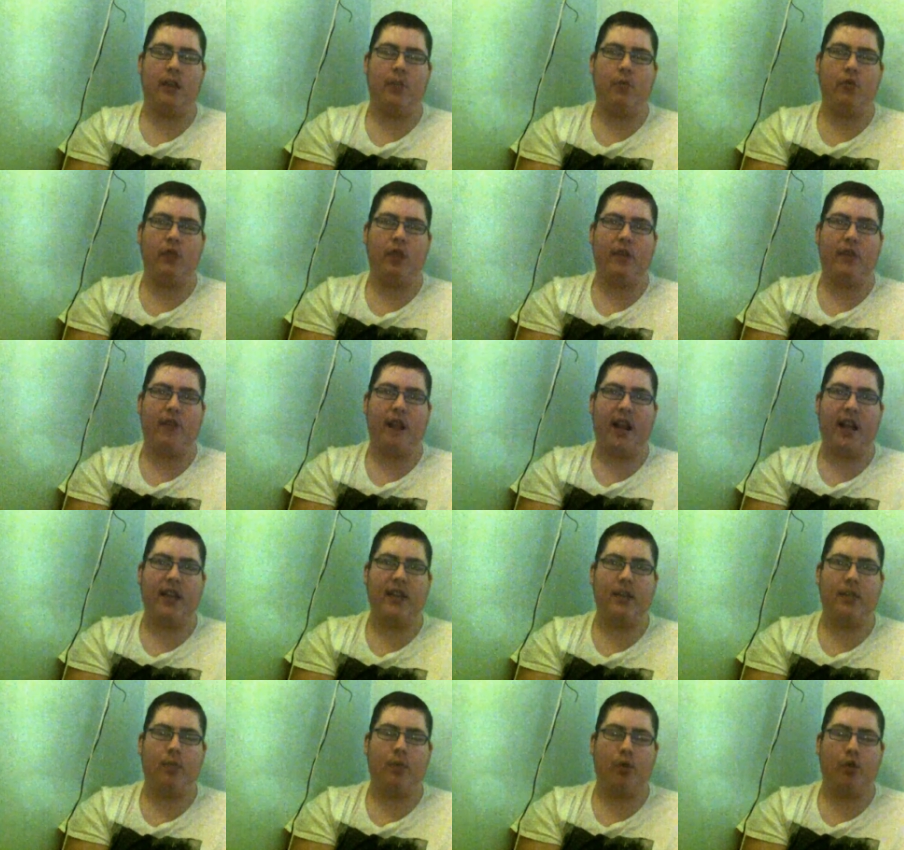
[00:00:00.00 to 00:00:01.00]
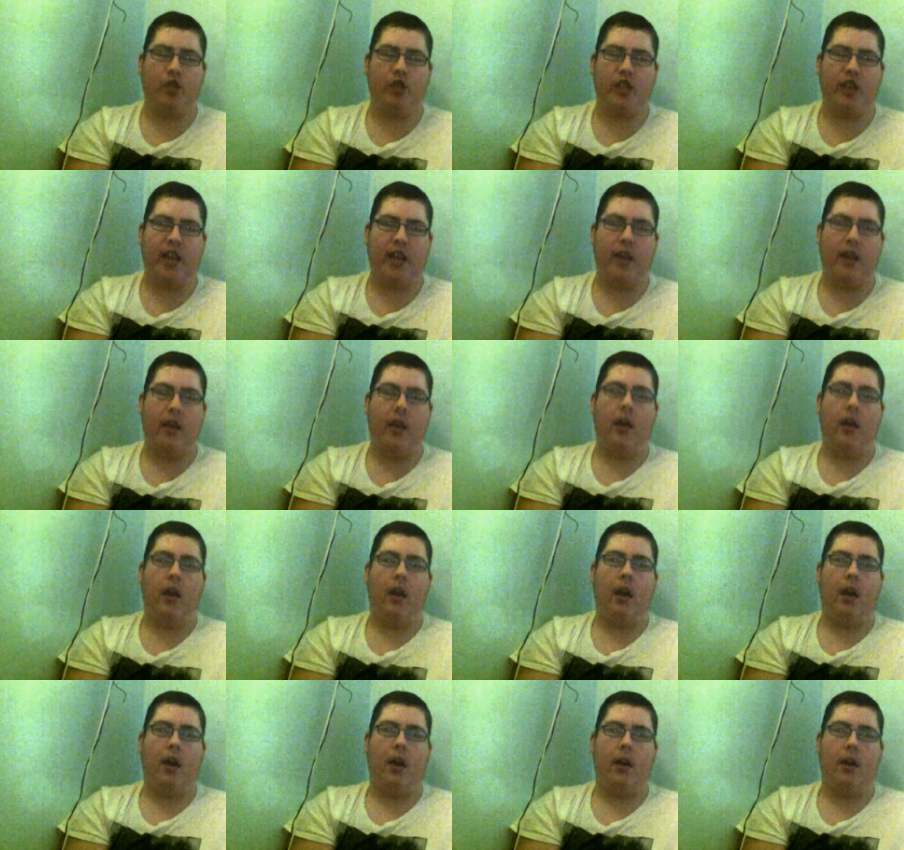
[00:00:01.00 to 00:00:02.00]
so I would advise watching it.
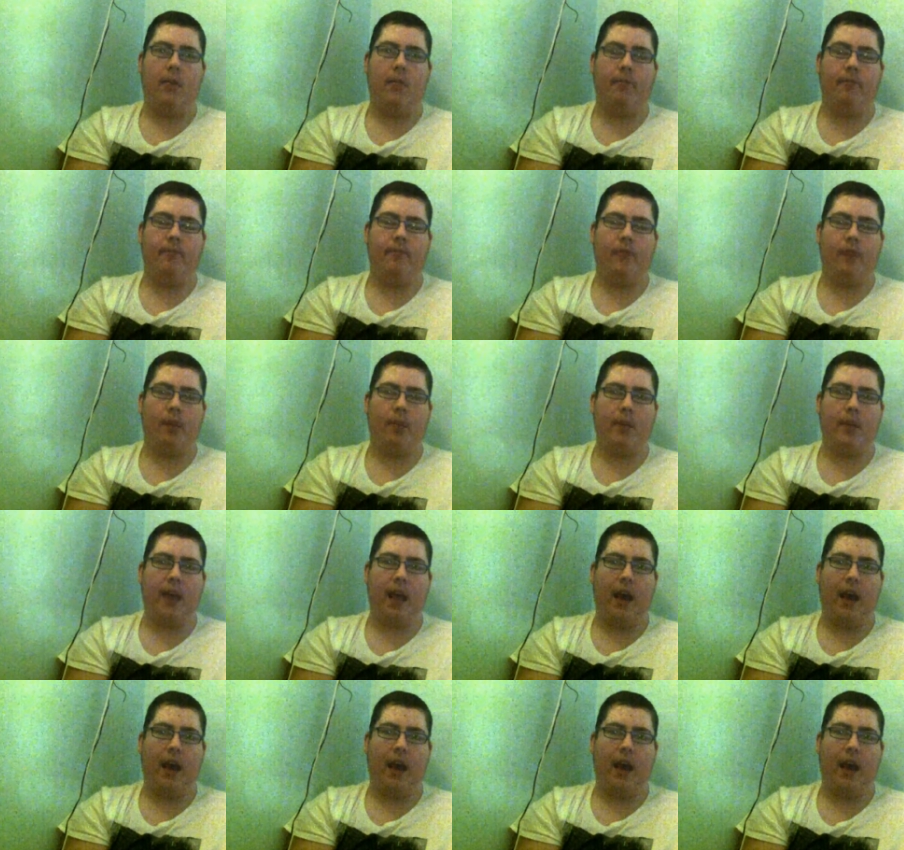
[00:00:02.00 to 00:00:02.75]
But